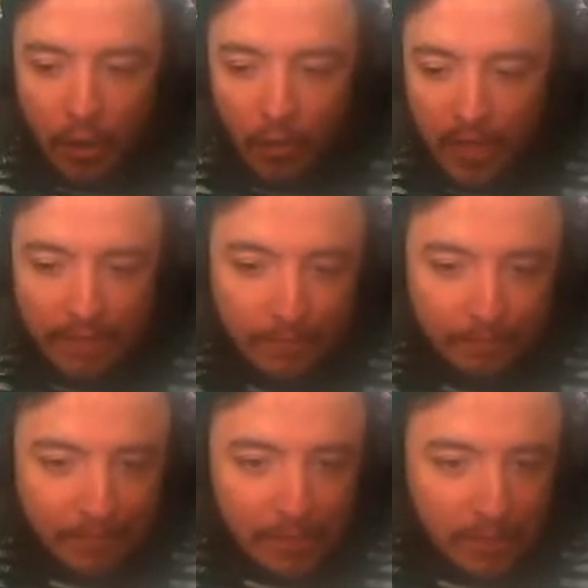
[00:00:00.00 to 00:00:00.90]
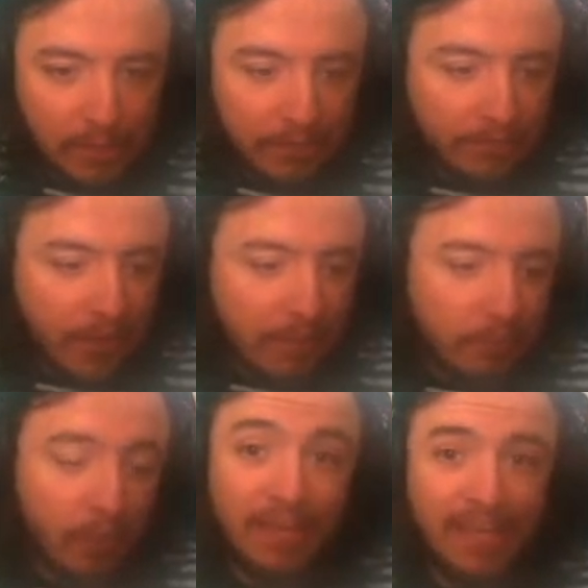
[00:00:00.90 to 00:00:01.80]
all, ever. So I'm
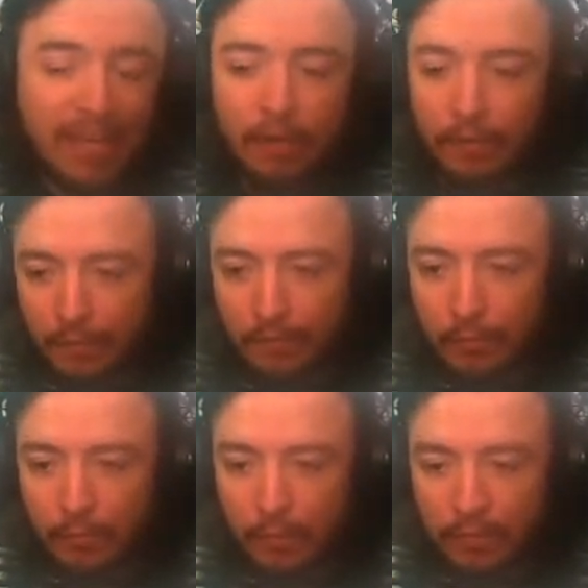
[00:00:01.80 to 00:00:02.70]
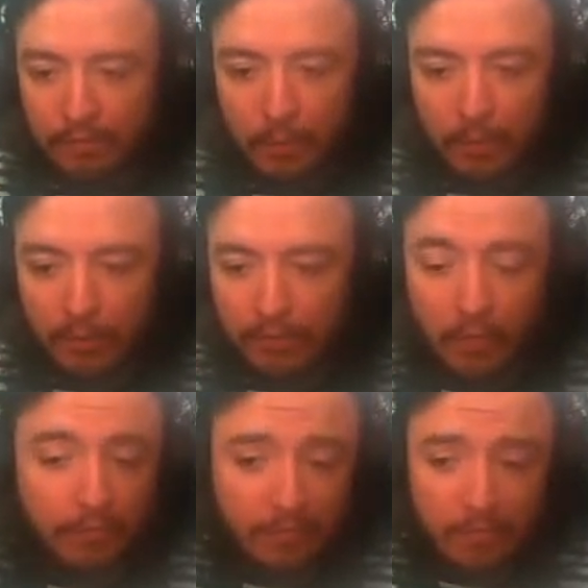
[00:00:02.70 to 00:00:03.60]
going to look like an idiot for a few weeks, but
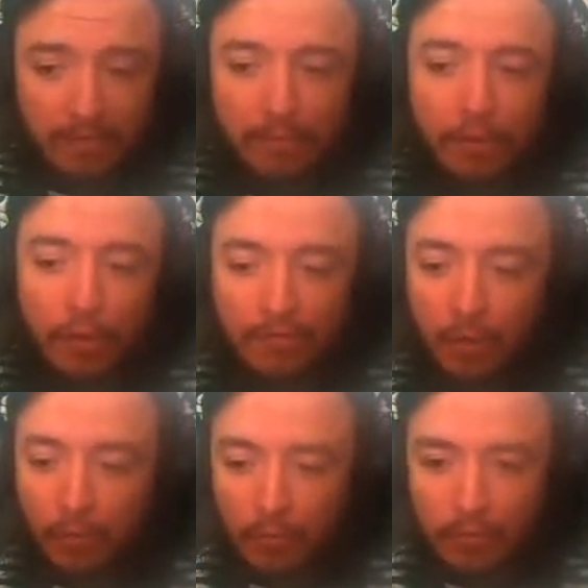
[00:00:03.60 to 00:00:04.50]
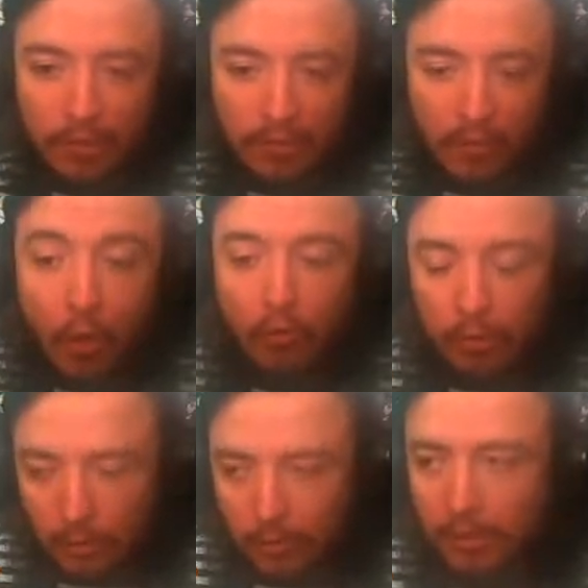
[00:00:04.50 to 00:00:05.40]
so long as it means my hair's not long,